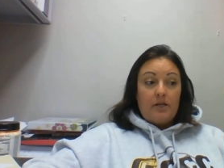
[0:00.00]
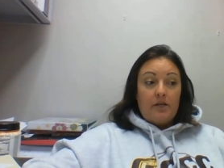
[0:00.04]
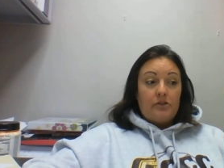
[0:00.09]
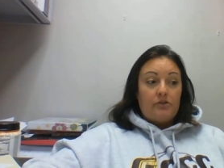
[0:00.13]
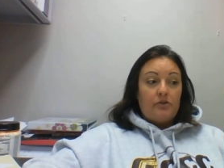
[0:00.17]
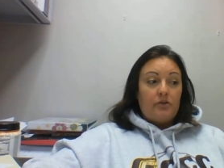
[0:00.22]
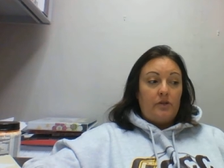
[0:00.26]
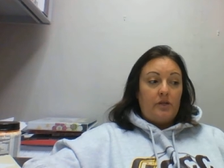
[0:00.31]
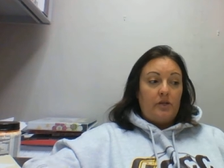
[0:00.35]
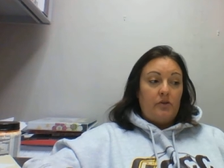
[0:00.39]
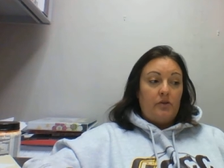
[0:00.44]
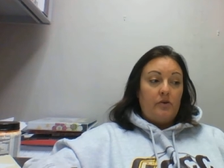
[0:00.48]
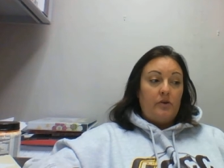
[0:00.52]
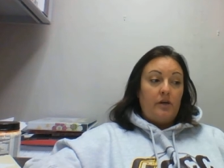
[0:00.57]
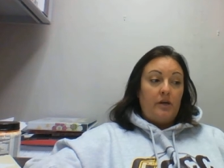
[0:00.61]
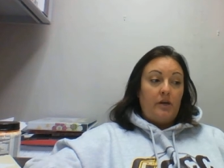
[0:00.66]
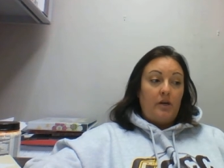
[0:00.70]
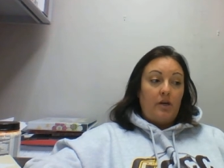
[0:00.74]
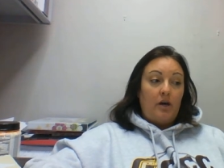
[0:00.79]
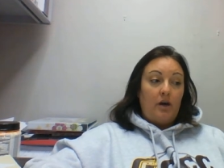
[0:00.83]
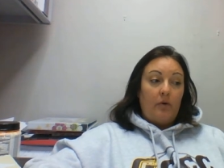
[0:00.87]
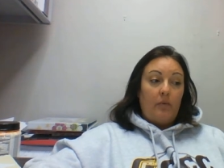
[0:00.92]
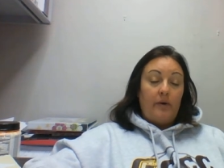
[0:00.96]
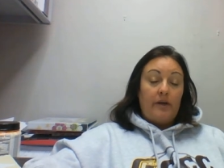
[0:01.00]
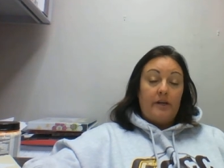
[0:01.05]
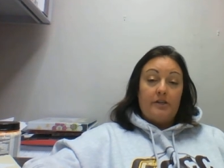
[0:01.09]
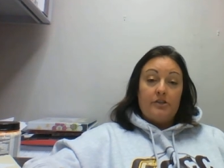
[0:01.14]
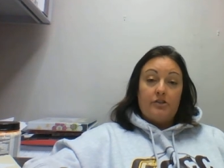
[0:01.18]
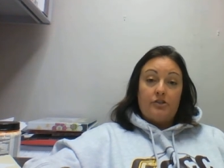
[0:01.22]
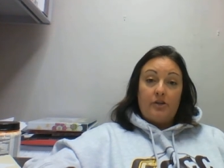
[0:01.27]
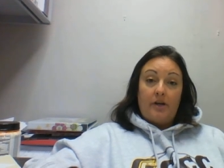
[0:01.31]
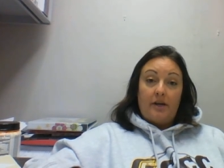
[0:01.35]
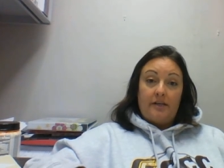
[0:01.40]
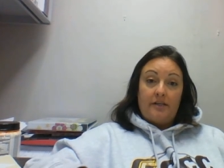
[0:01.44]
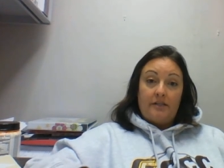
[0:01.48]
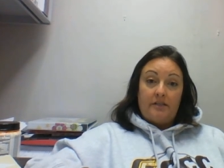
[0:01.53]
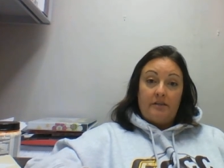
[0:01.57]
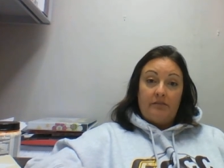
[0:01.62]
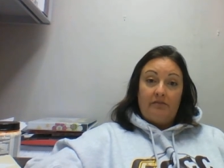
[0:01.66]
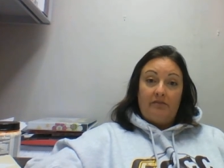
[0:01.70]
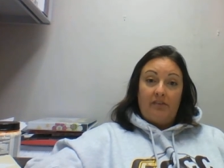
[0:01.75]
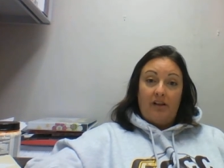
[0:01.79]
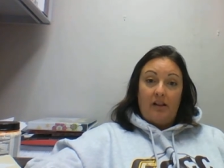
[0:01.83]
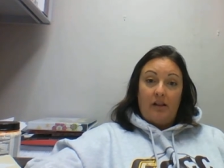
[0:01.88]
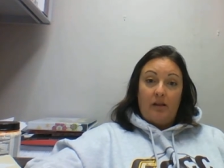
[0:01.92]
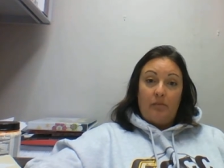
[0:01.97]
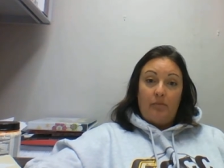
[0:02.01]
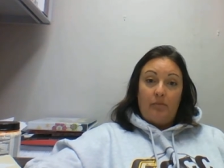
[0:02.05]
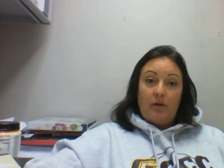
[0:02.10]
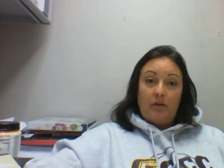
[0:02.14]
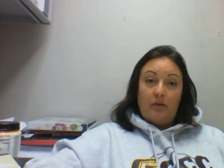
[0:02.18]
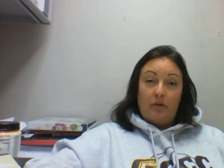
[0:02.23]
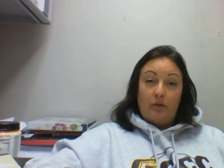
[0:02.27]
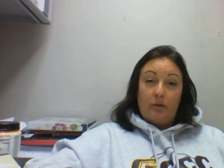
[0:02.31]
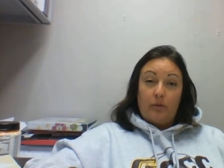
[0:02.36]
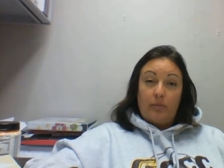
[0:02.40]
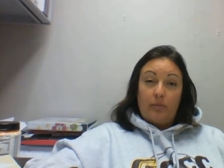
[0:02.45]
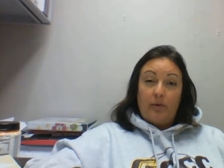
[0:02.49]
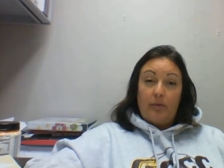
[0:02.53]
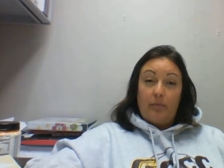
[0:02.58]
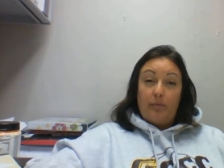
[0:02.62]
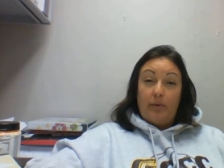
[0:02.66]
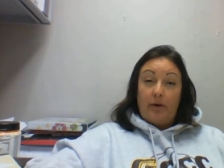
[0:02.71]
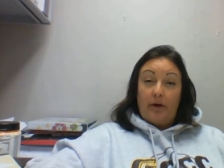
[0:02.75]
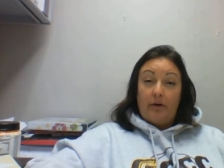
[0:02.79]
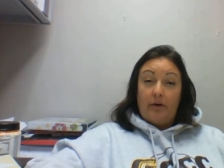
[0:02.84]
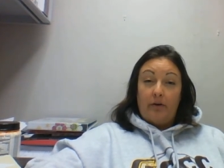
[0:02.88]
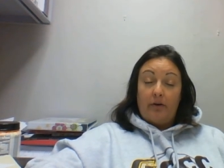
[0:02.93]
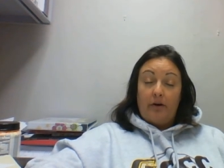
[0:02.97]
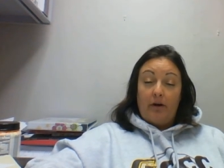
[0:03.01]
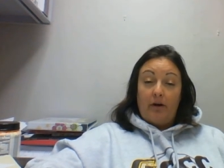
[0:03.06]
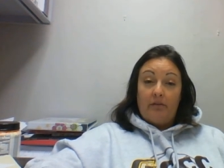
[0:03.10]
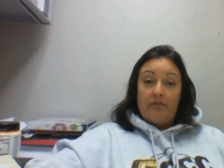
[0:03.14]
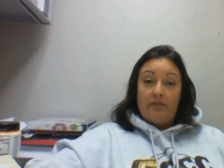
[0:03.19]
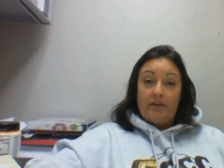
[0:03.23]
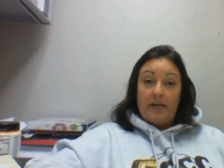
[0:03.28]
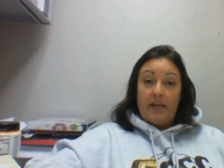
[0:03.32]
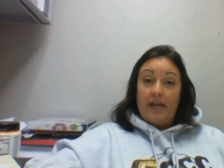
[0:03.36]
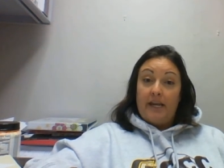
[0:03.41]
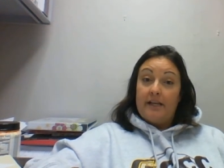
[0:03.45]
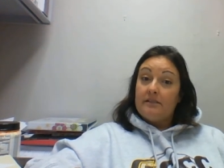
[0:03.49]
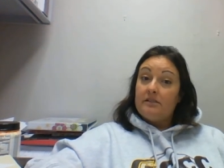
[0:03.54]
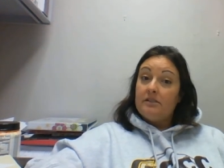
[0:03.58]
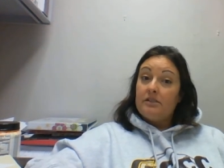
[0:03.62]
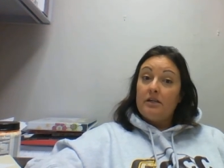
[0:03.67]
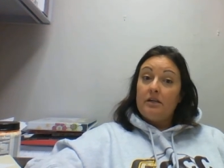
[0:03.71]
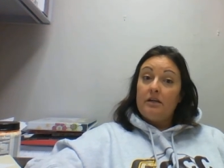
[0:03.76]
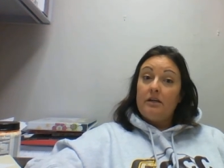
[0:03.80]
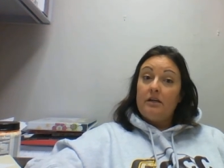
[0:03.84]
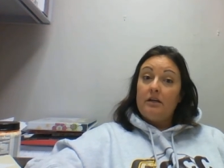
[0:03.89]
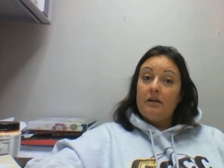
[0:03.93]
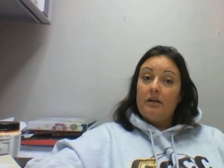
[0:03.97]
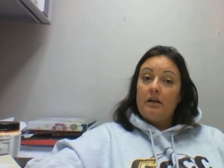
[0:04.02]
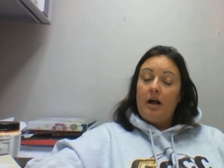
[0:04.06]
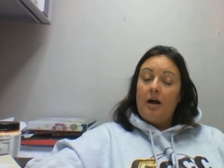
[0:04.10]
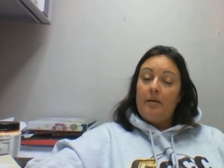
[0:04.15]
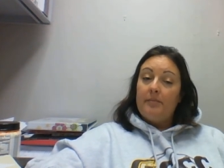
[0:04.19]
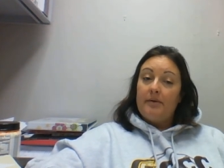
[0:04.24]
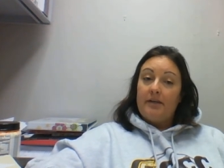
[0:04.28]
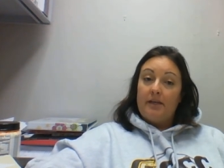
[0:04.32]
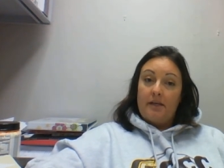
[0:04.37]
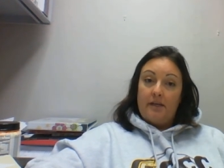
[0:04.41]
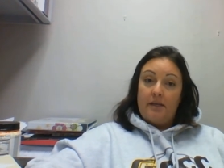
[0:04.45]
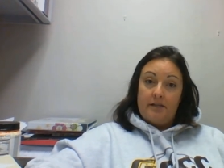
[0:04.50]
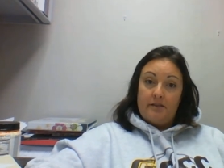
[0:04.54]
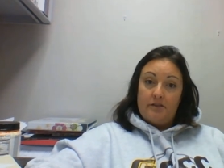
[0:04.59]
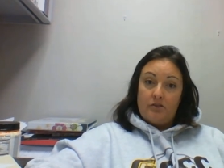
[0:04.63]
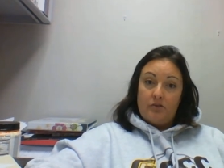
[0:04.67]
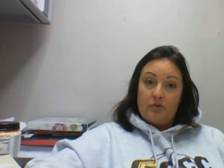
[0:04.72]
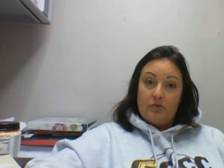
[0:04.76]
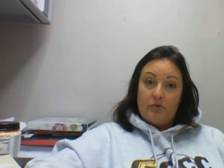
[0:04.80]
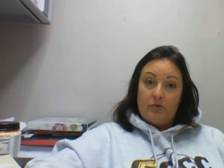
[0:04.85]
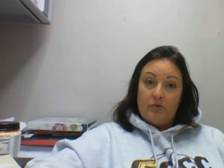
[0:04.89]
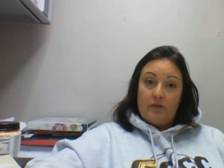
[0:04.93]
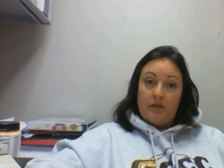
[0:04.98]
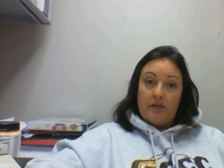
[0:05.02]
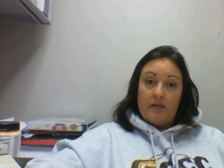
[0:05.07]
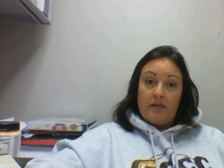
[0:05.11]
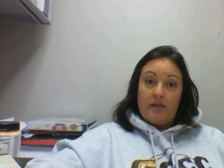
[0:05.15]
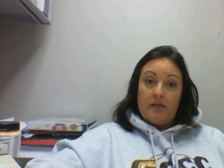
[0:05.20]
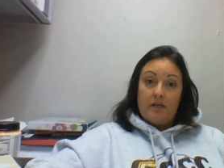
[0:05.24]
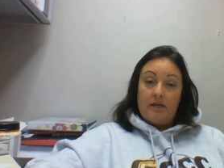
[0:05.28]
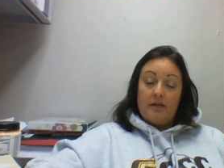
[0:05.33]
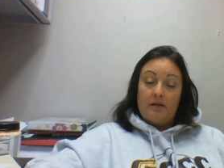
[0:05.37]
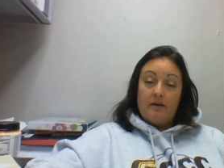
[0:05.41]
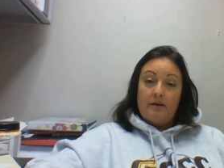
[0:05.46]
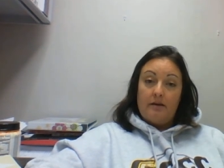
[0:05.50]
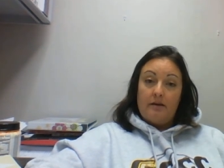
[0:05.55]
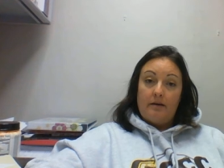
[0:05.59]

so that you can go in and try to develop a little bit better of an answer coming into the